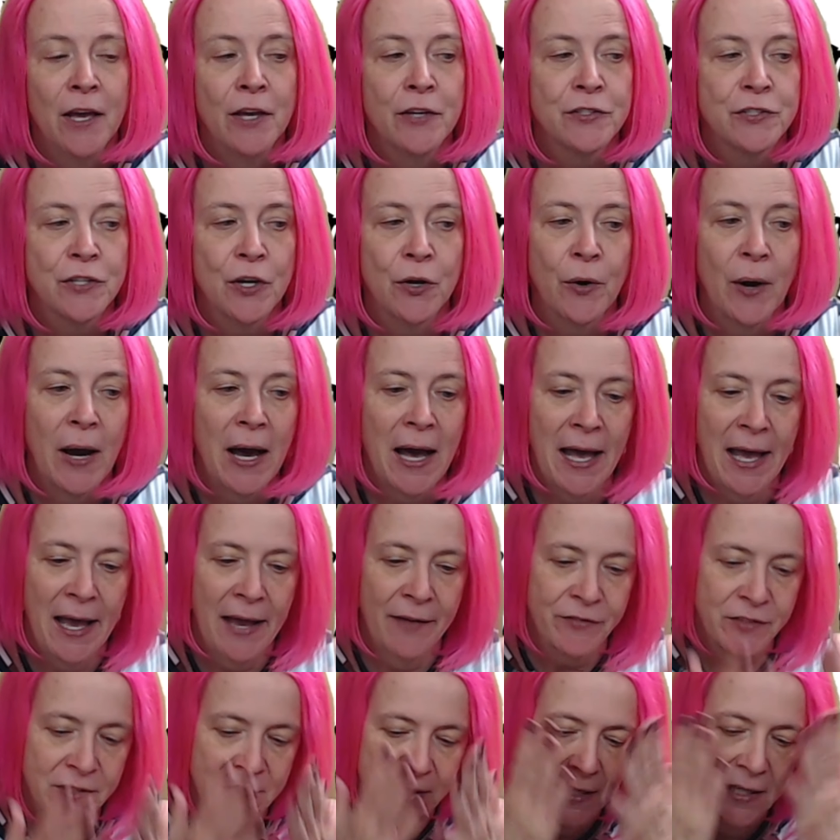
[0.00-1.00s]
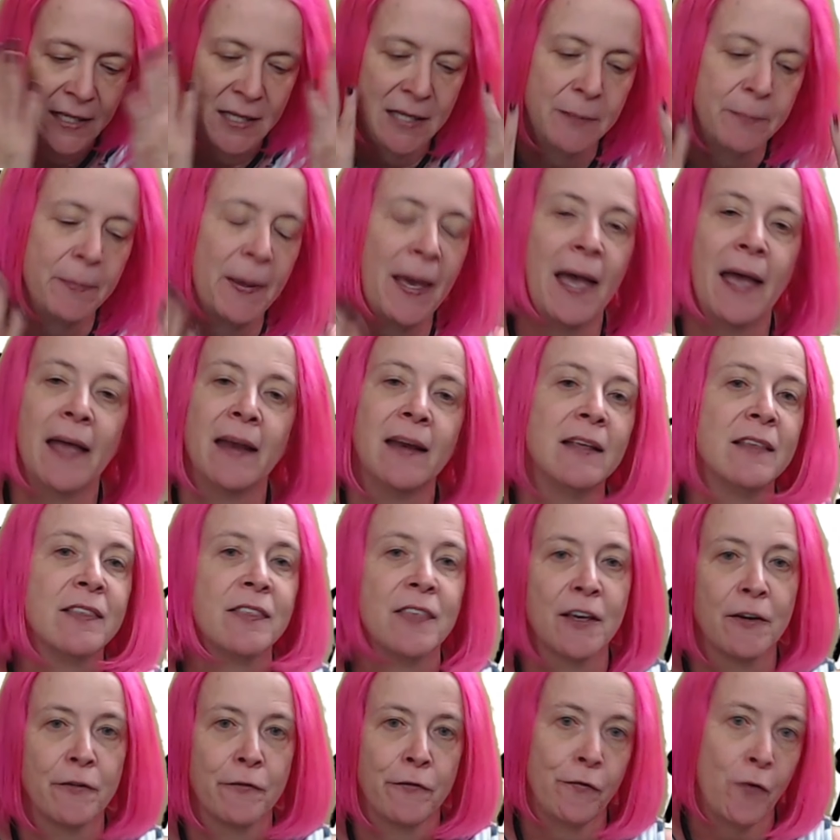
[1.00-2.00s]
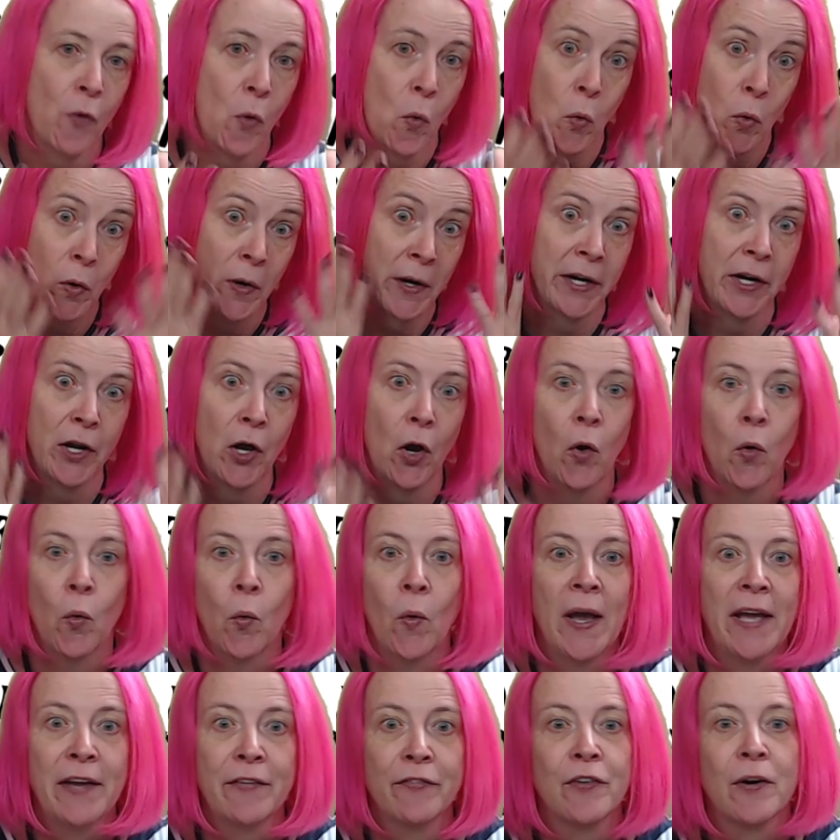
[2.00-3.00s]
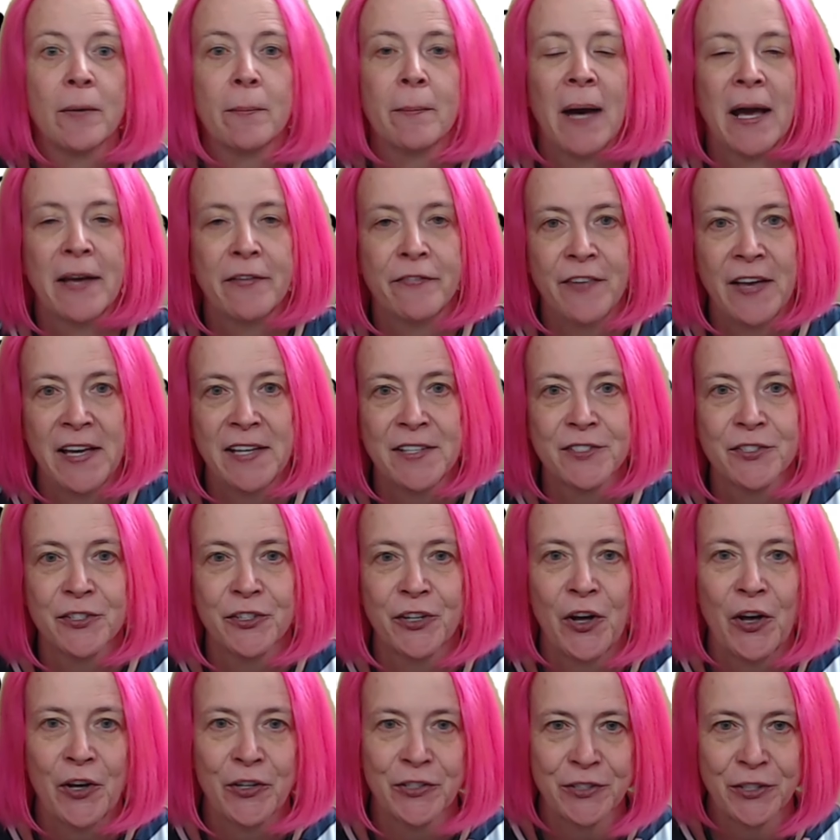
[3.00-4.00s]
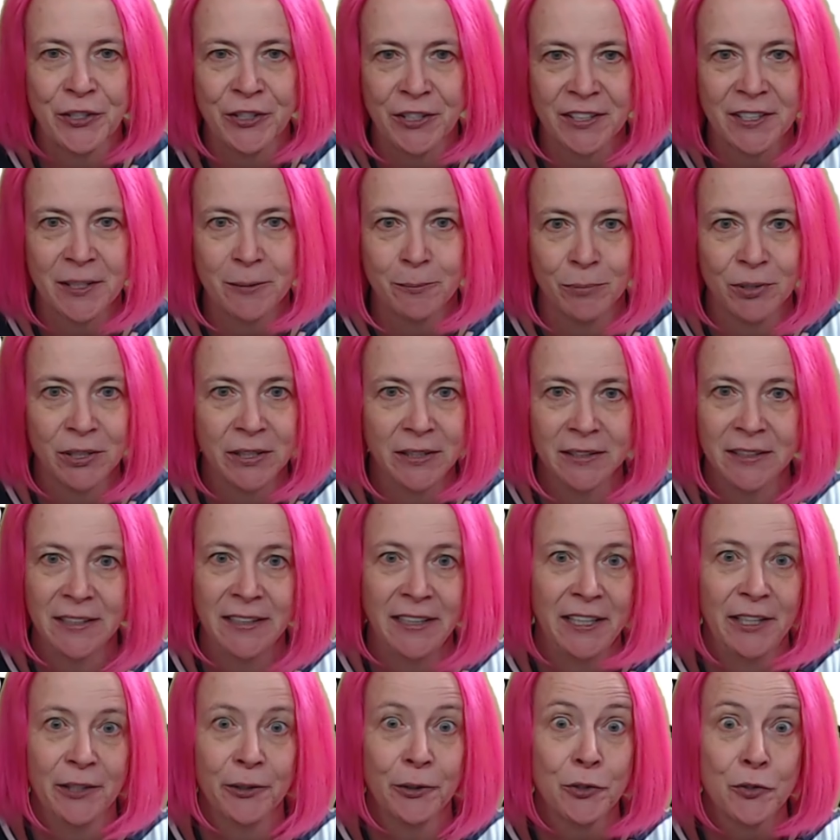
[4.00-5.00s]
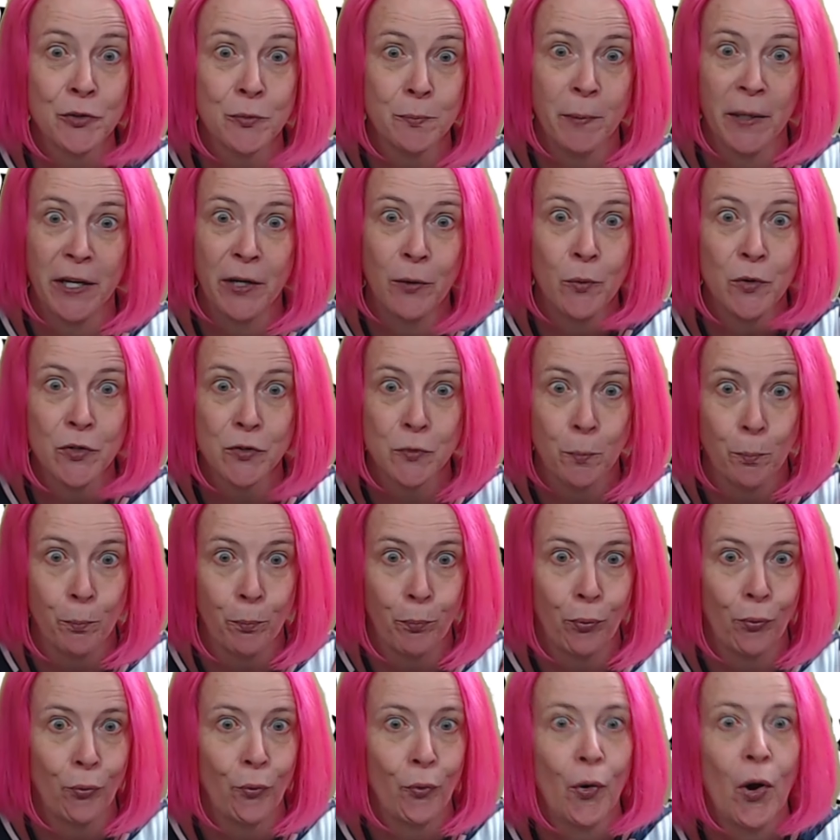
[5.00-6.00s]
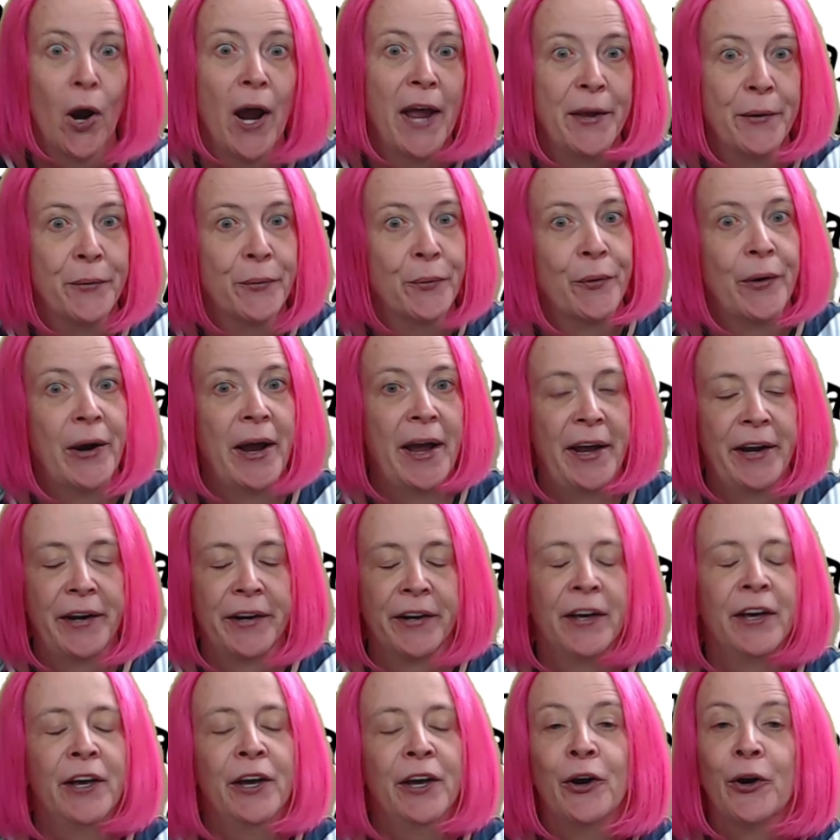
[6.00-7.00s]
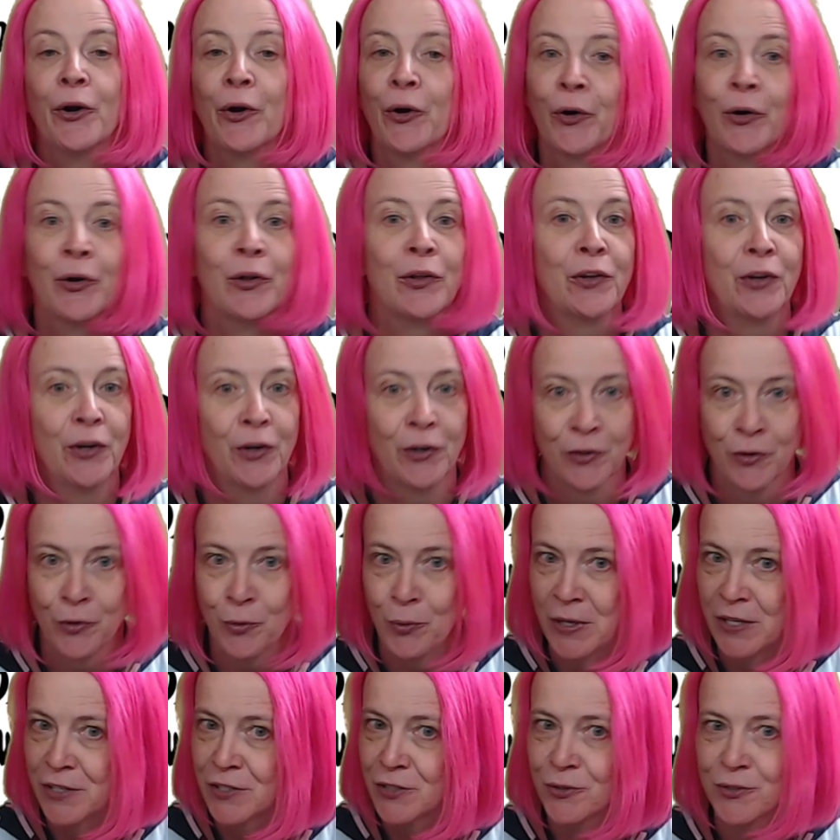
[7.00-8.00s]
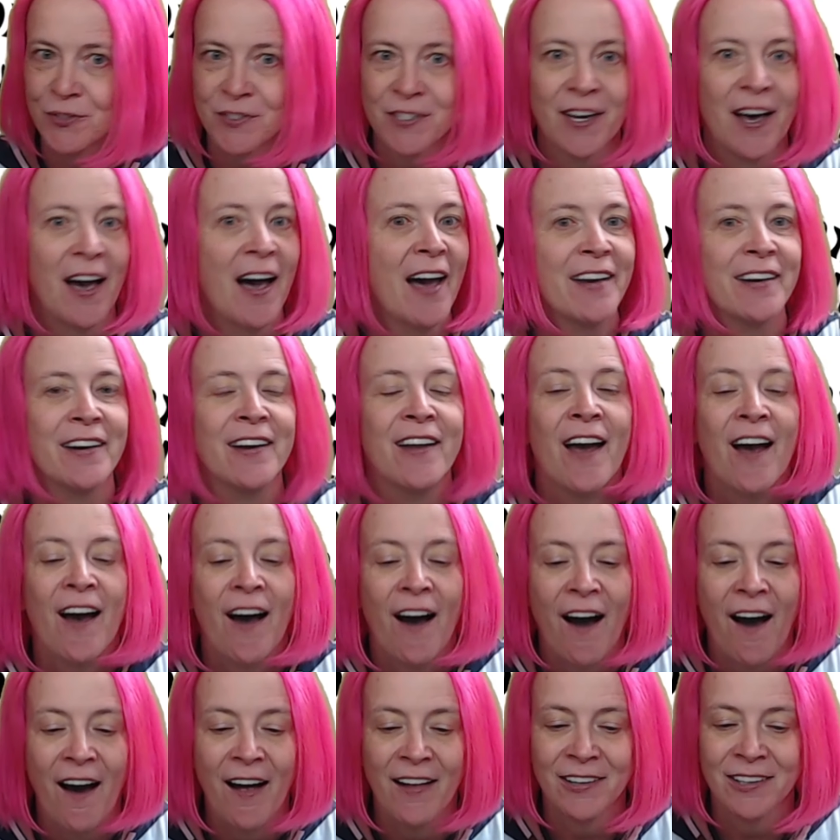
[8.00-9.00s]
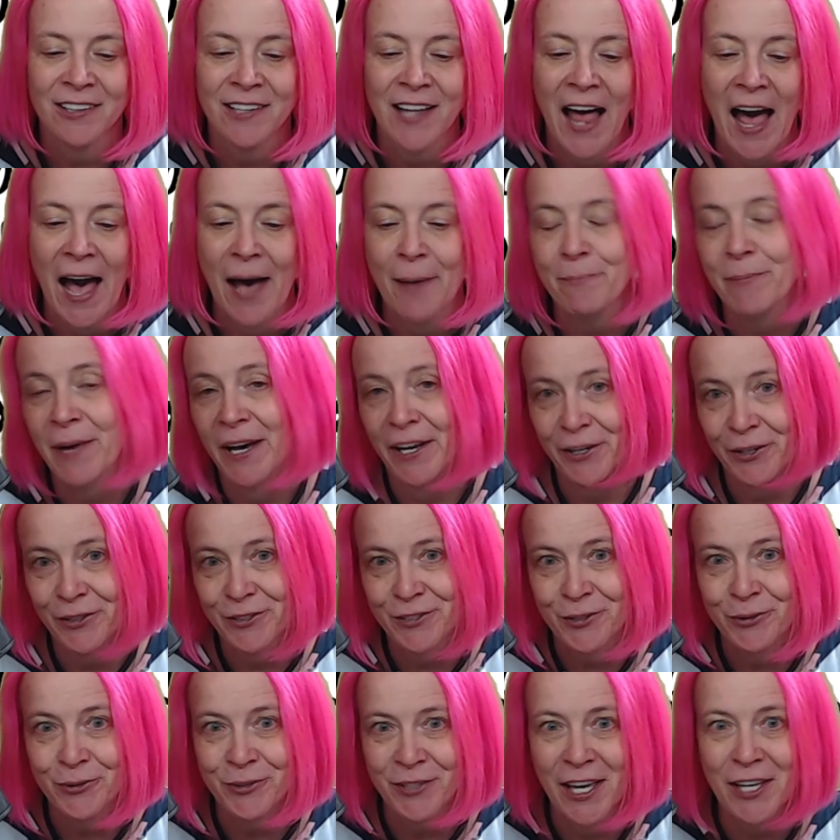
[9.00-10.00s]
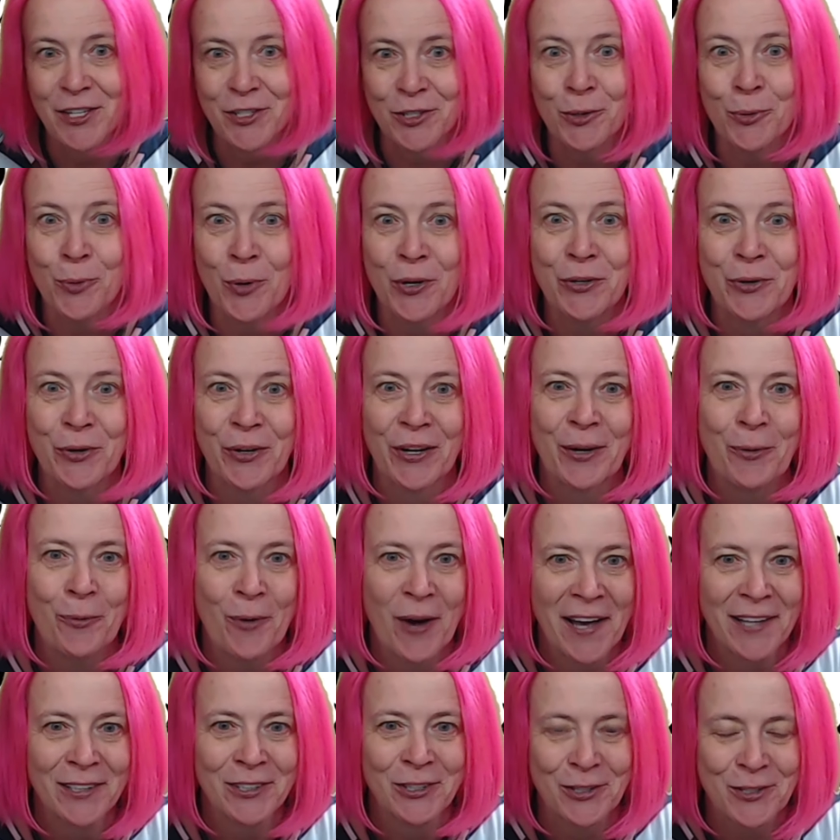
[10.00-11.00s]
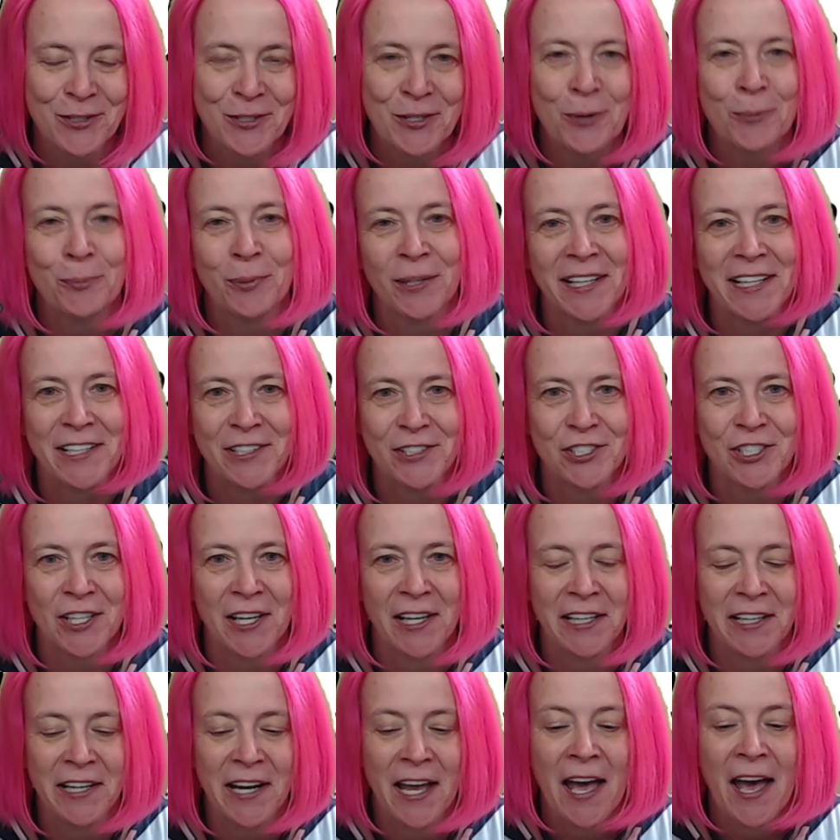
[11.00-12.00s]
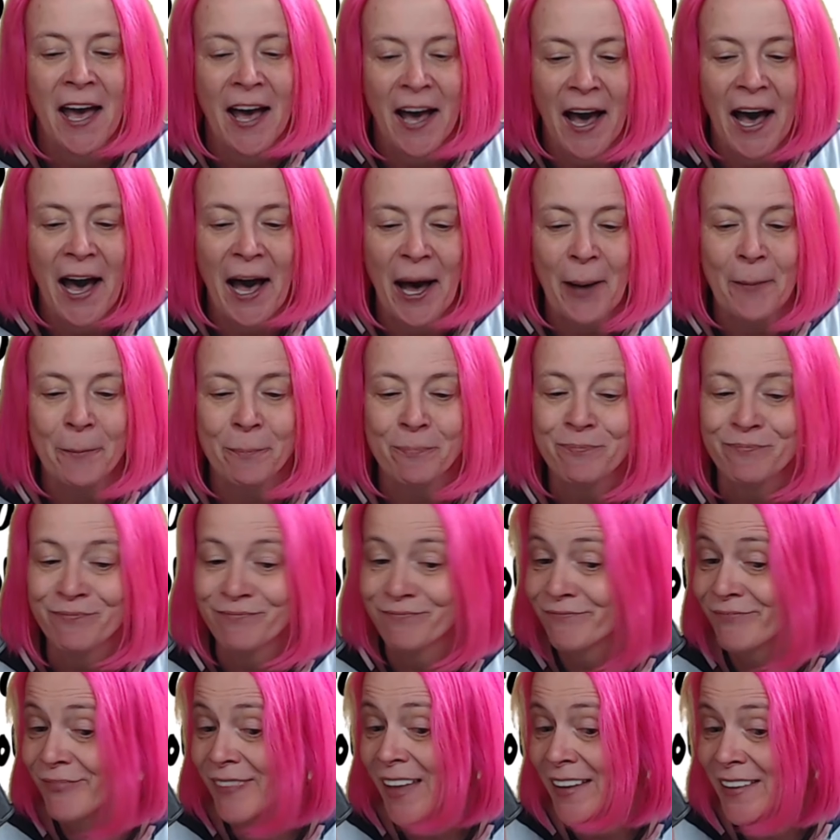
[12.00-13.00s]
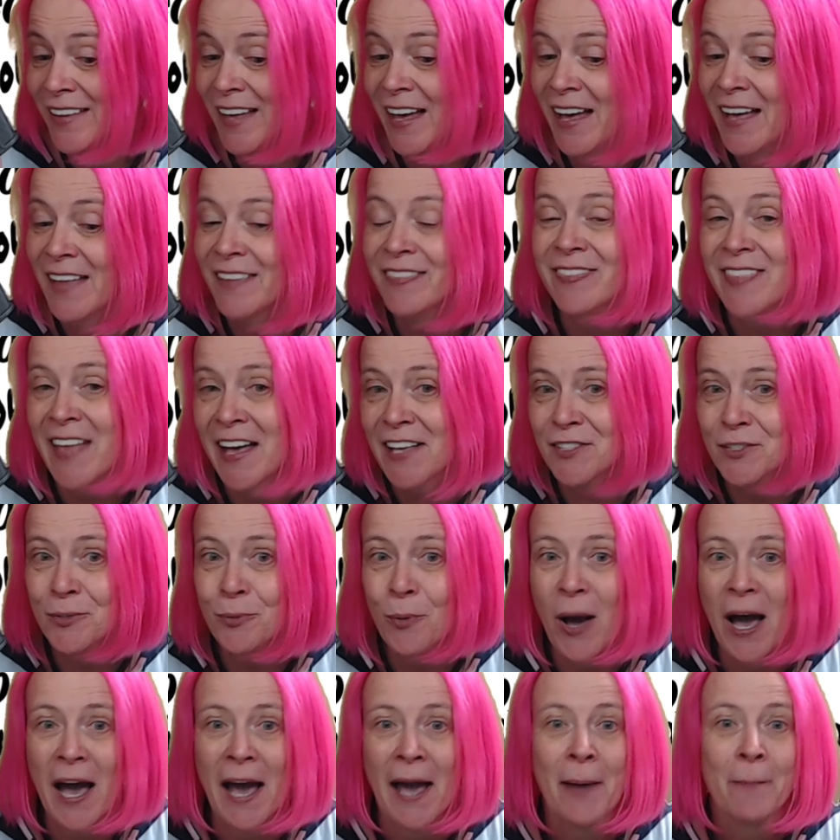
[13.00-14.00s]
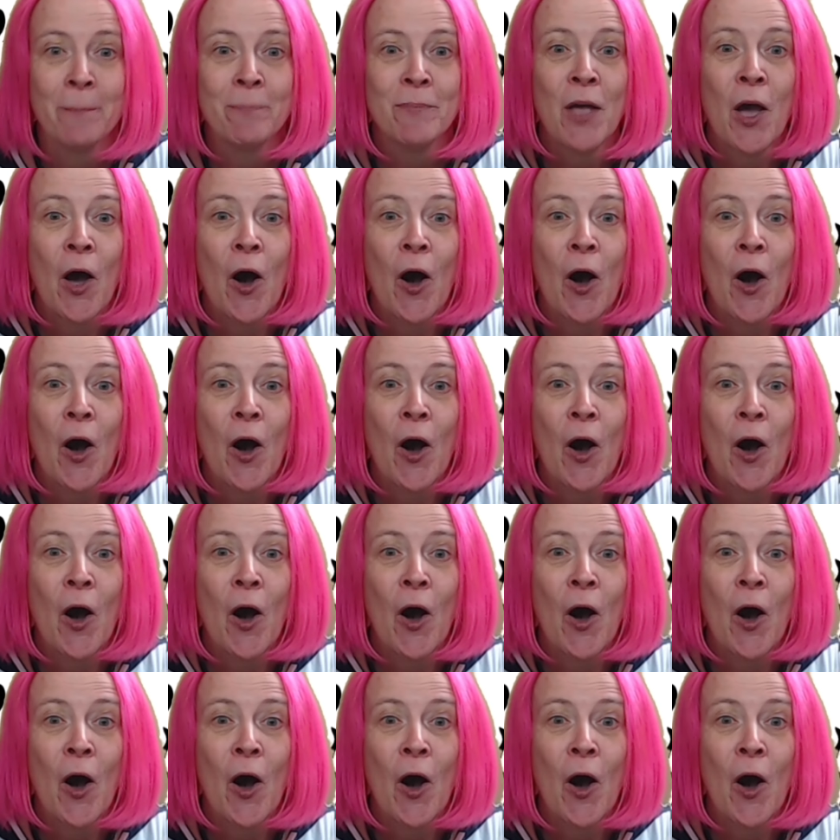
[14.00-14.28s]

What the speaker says: So I have to keep anything foreign away from my face at all till it completely heals. But it was bright red earlier in the week. So it's gotten a lot better. So in case you're wondering why I look so plain Jane, that's why.